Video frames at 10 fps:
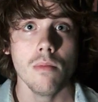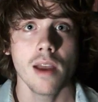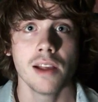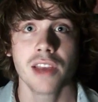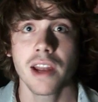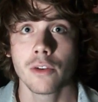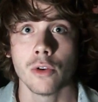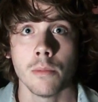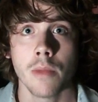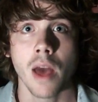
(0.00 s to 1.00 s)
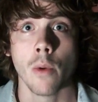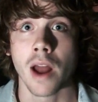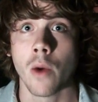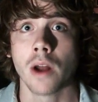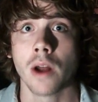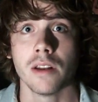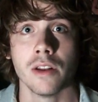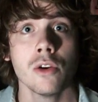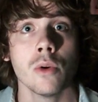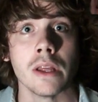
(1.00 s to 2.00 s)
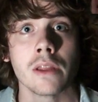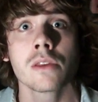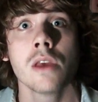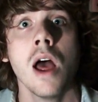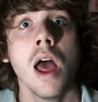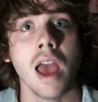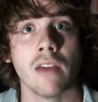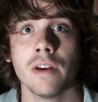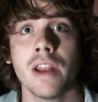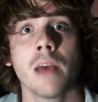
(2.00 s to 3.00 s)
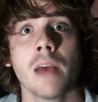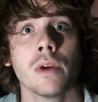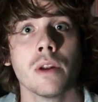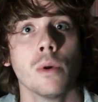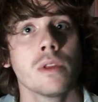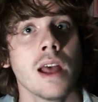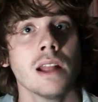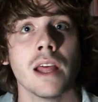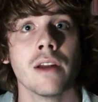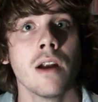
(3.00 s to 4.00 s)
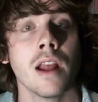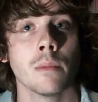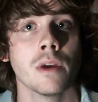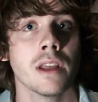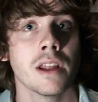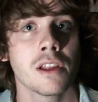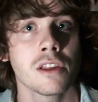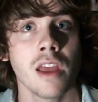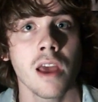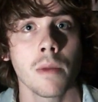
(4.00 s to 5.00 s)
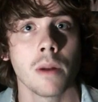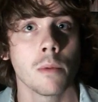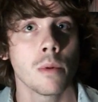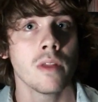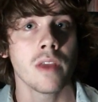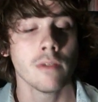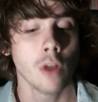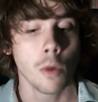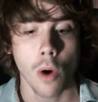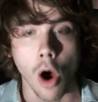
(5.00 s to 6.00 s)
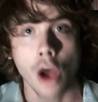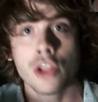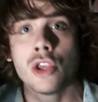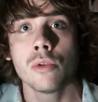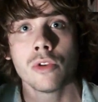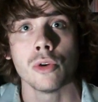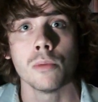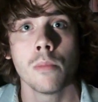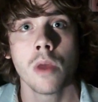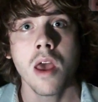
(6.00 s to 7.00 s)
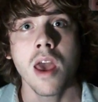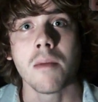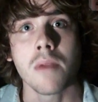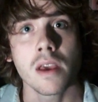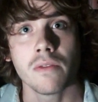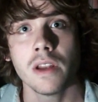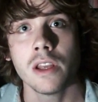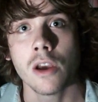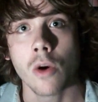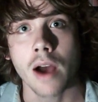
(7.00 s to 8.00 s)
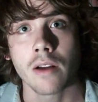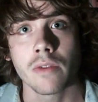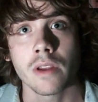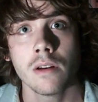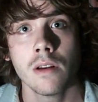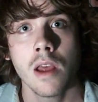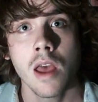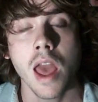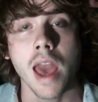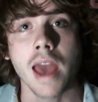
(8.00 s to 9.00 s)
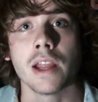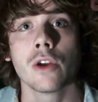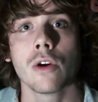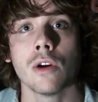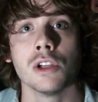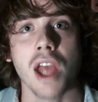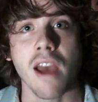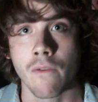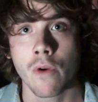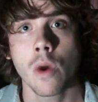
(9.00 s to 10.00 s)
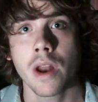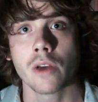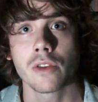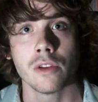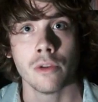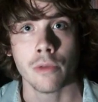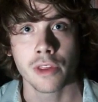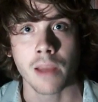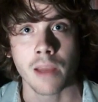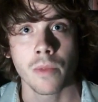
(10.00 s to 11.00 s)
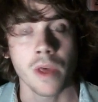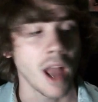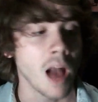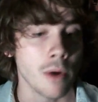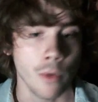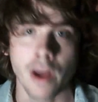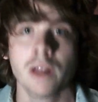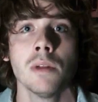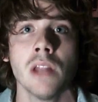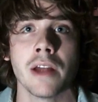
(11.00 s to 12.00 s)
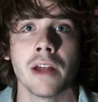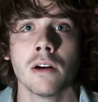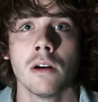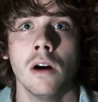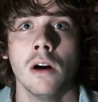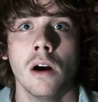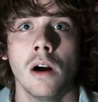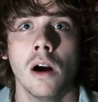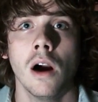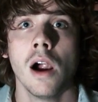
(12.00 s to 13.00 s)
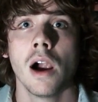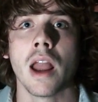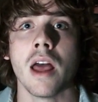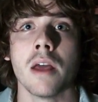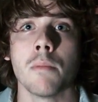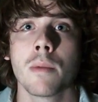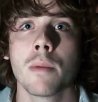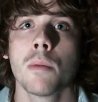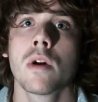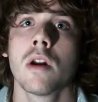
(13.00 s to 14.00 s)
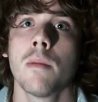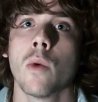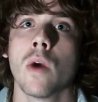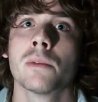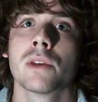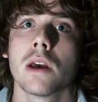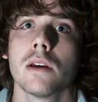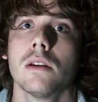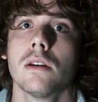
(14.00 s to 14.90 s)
and send it to him. And what I want to do is, every day I'm going to put that letter, and I'm going to get a stamp, and I'm going to put it in the envelope on YouTube and make a video out of it and encourage everyone else to do the same thing. I'm going to write up a letter, and maybe I'll put it on my website.